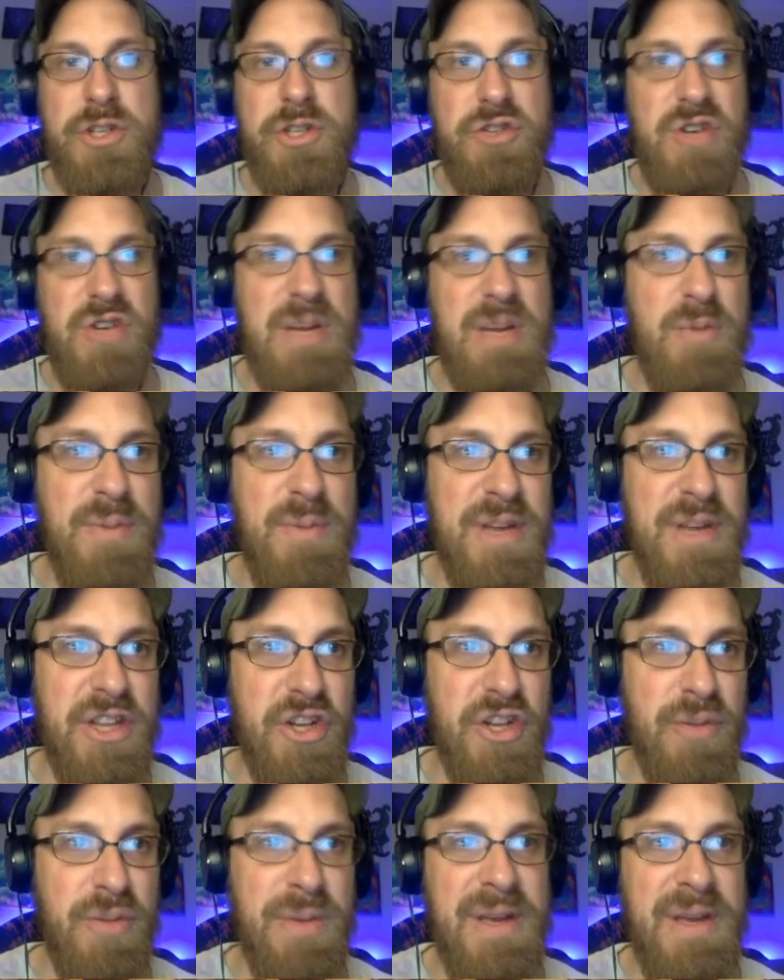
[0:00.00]
stream will be a
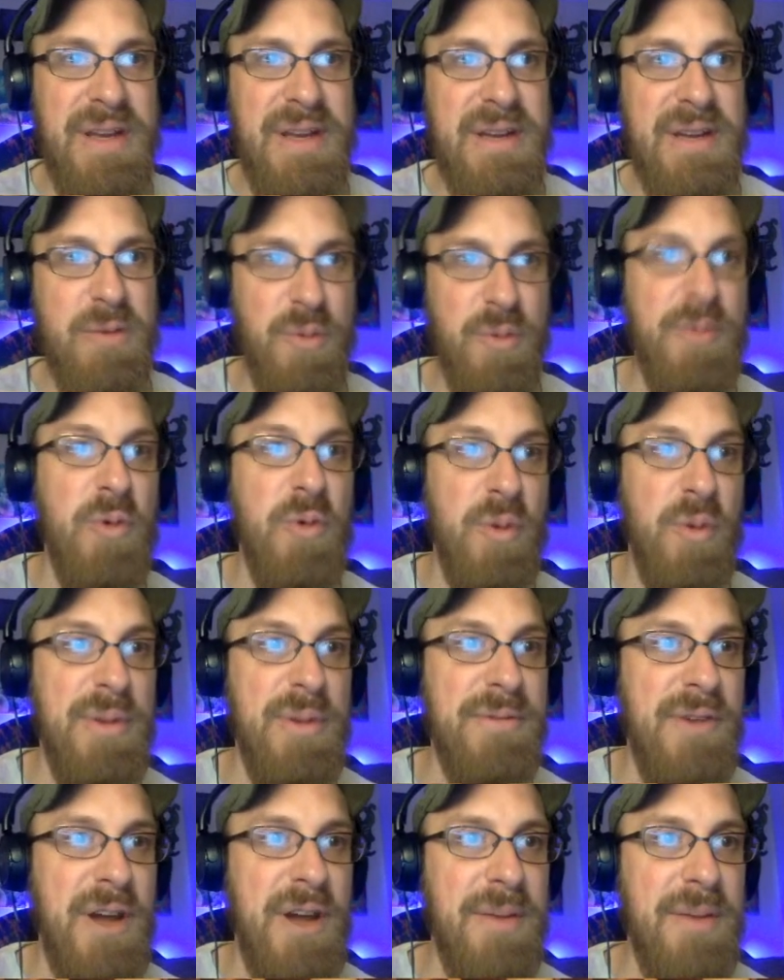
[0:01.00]
little bit, will be
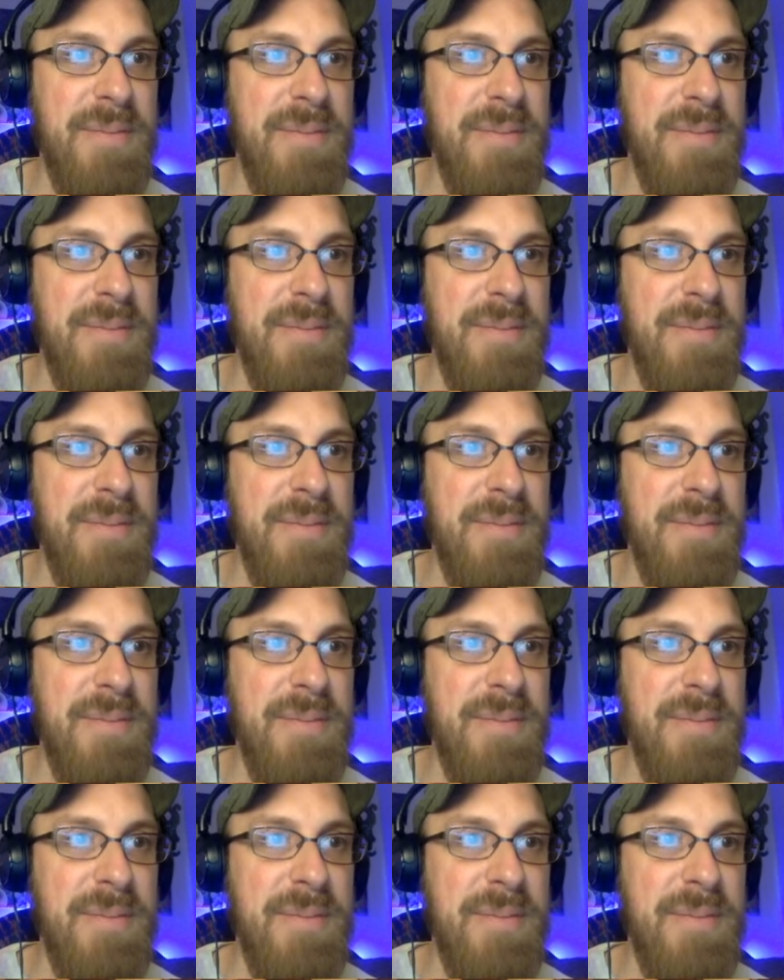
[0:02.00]
fun.